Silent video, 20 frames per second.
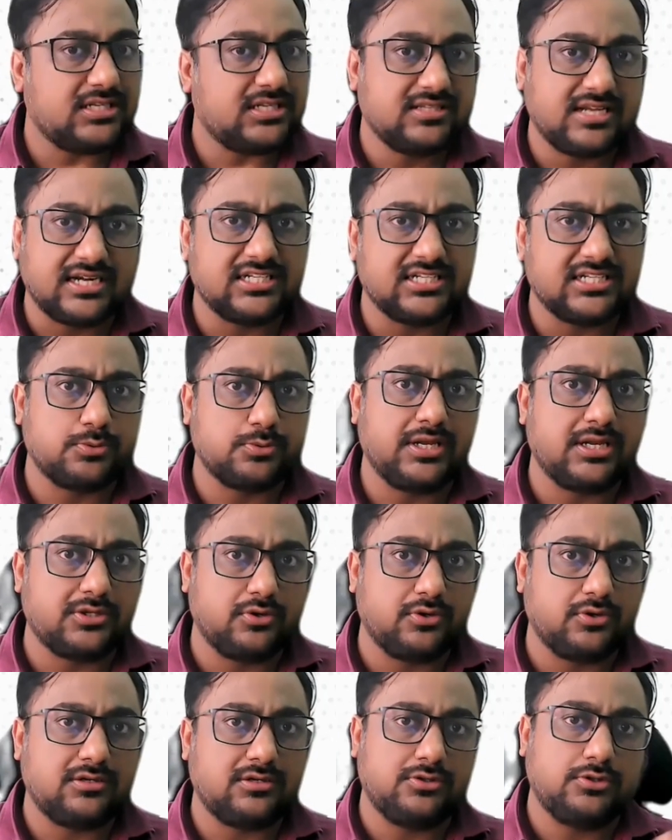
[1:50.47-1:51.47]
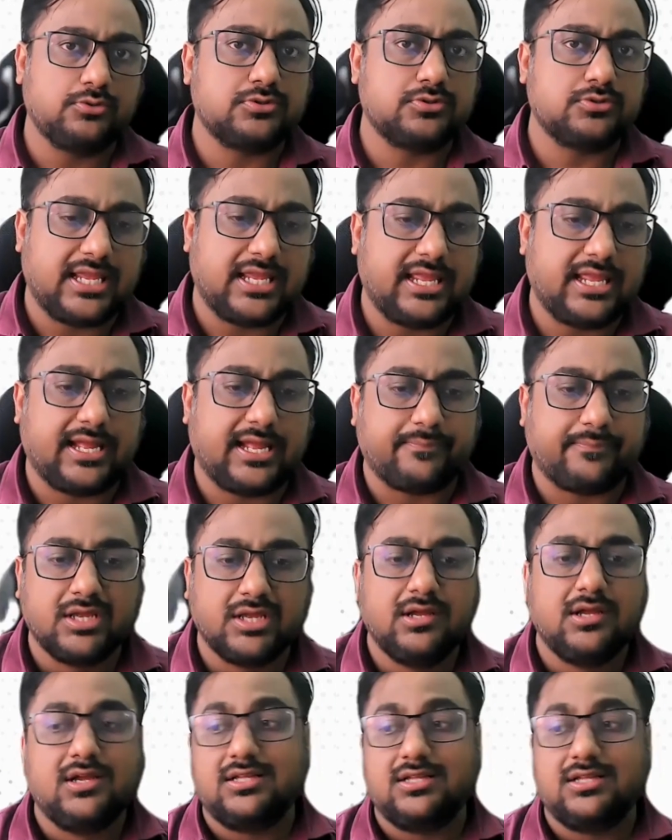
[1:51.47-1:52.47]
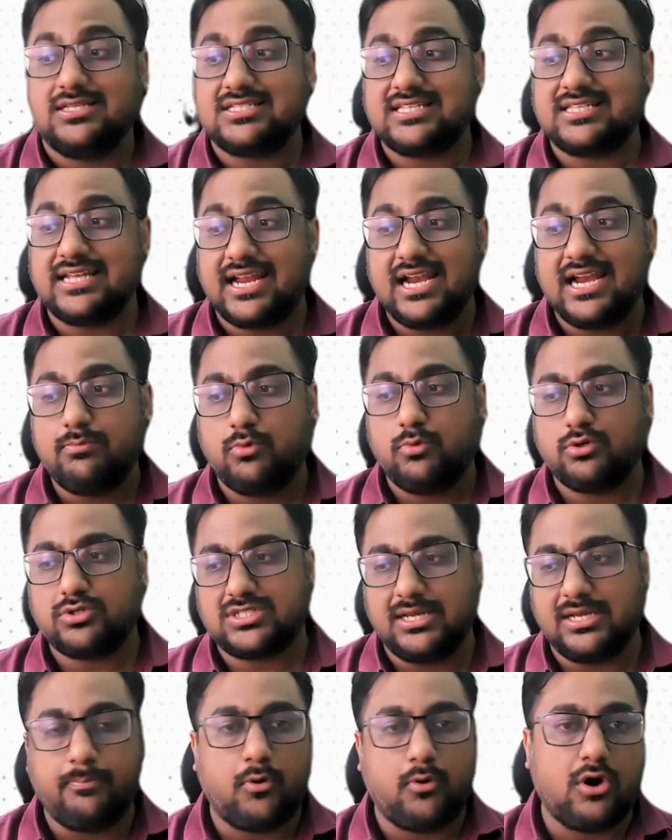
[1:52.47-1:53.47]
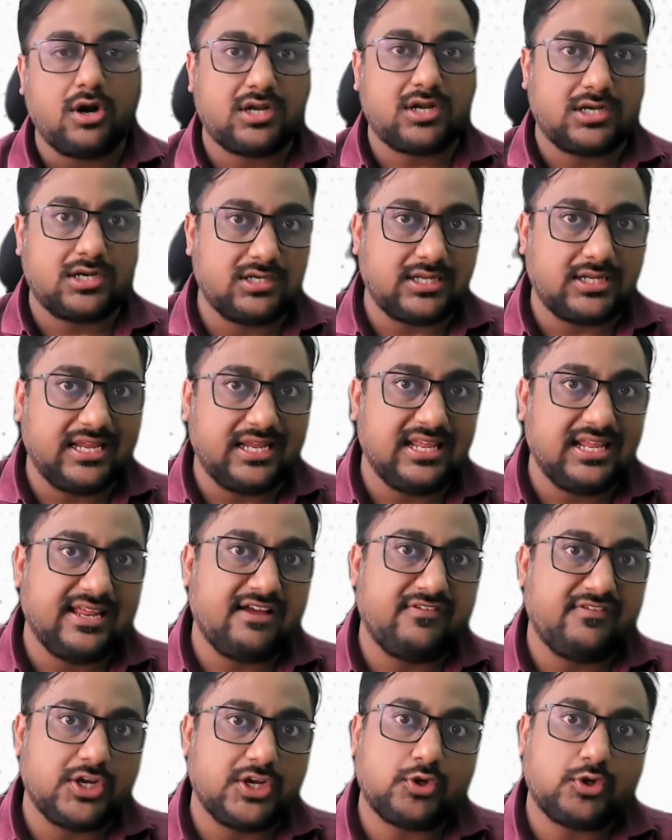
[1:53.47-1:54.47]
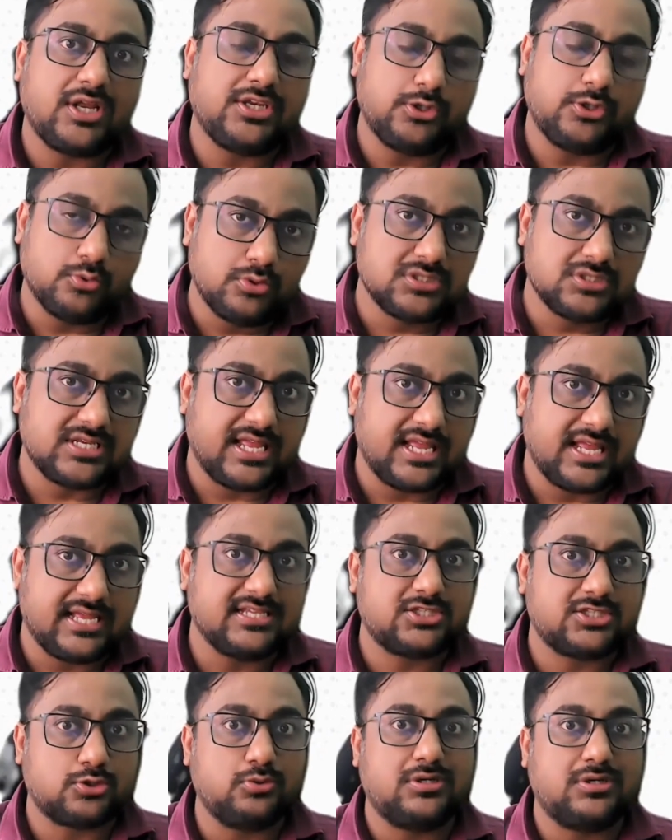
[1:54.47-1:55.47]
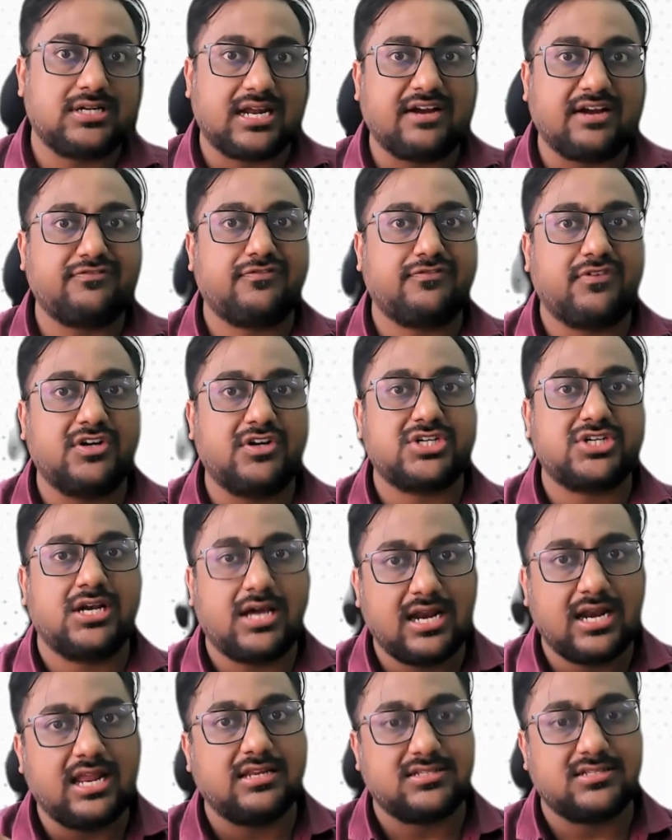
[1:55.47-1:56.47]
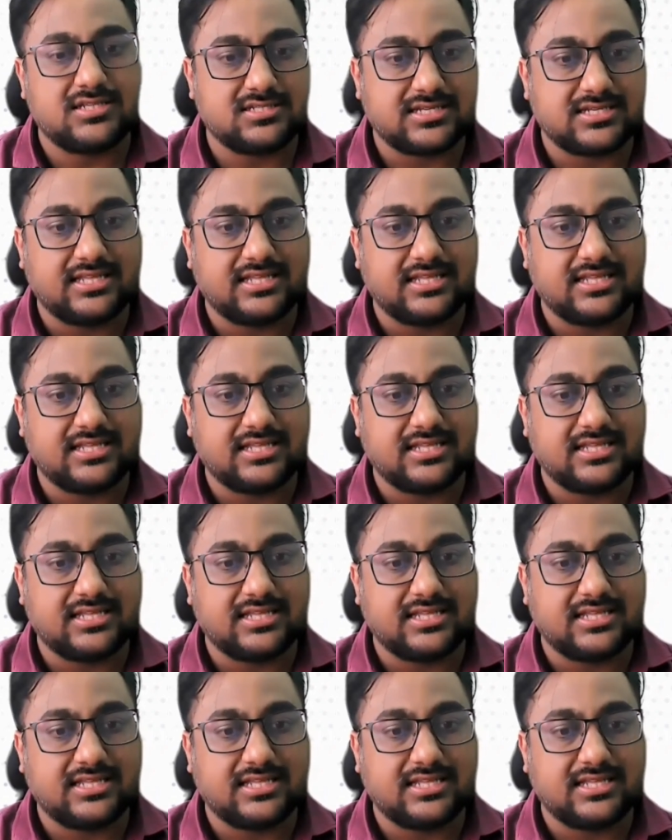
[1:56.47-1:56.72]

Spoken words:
That is where you can use AI. The second most important area where you can use AI is to draft function analysis.